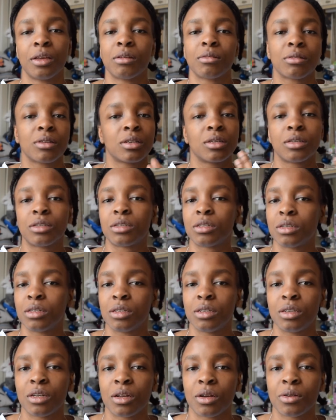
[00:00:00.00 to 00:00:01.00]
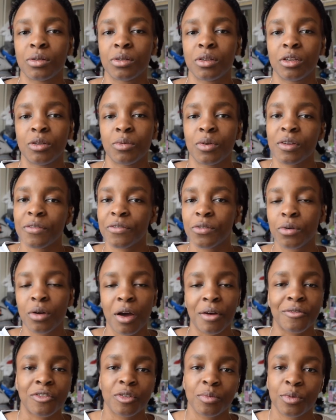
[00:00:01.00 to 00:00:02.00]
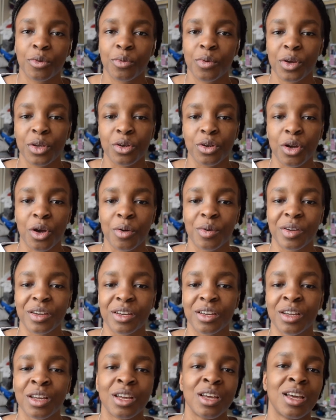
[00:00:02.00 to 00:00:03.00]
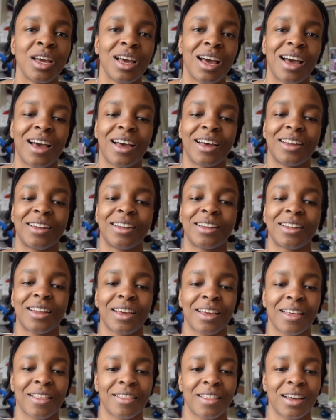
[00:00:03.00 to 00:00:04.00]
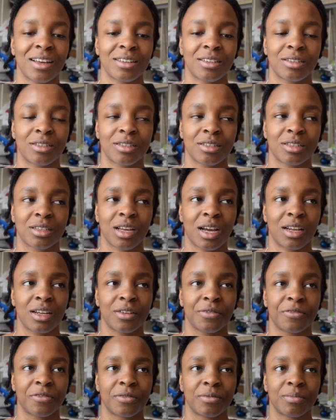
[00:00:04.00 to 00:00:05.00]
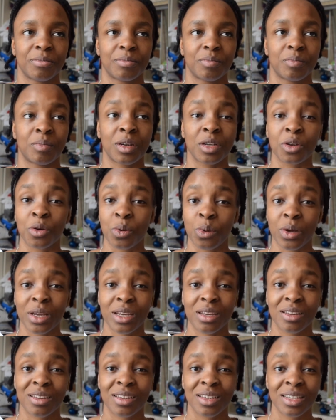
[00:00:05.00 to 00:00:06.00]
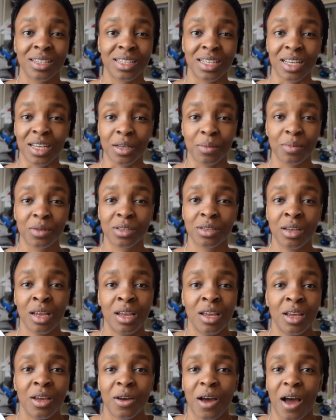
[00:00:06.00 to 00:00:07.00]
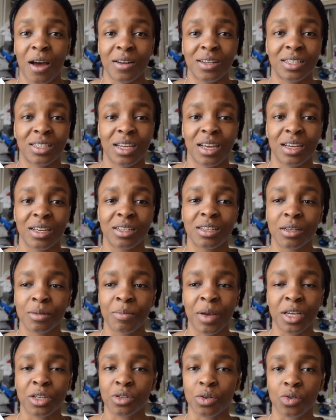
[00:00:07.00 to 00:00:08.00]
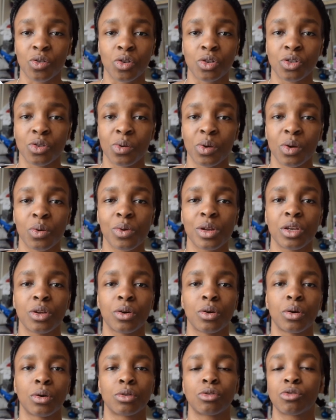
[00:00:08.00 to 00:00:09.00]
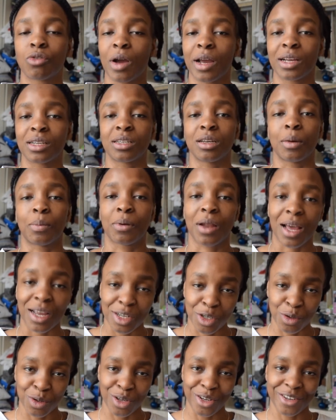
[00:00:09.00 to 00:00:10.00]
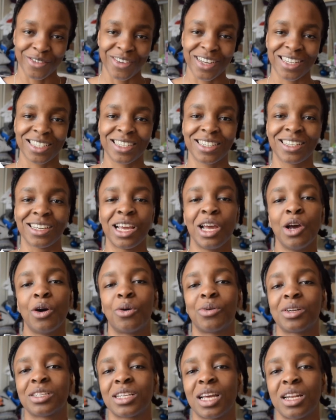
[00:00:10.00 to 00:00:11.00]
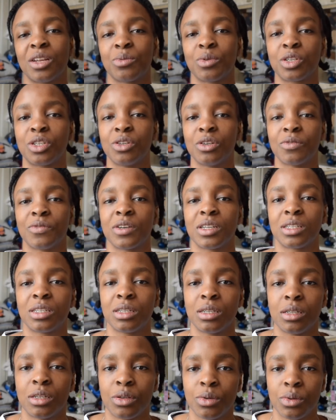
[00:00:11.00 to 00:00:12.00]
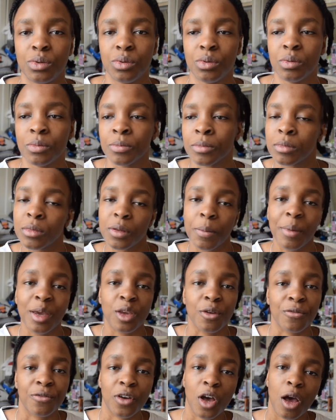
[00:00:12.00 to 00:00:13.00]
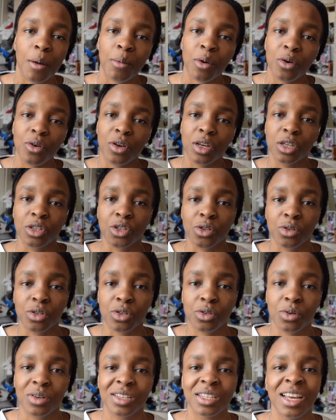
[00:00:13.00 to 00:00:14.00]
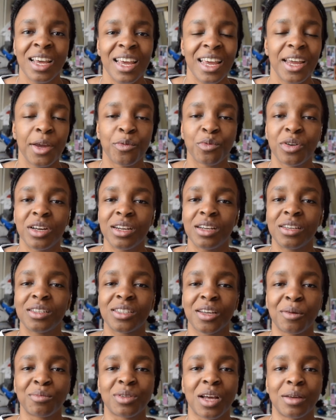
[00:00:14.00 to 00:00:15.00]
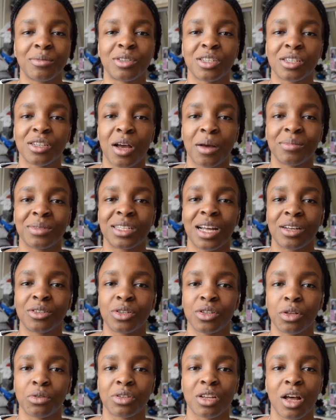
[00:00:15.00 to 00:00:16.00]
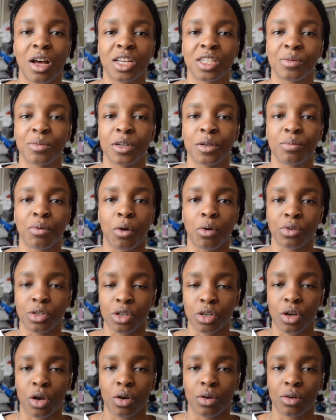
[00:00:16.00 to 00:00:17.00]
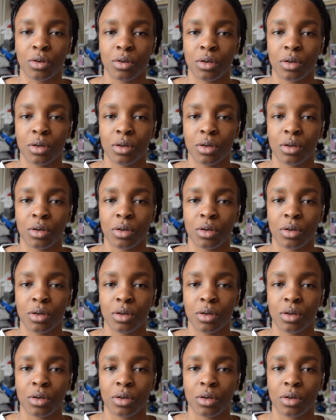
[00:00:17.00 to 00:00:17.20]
because you know you want to feel comfortable where you're going. And like, that's just kind of my quick tips I'd say to make sure you're doing when you're trying to apply to a university or deciding which university to make your firm or your insurance choice. It really sometimes just comes down to those last minute pros and cons.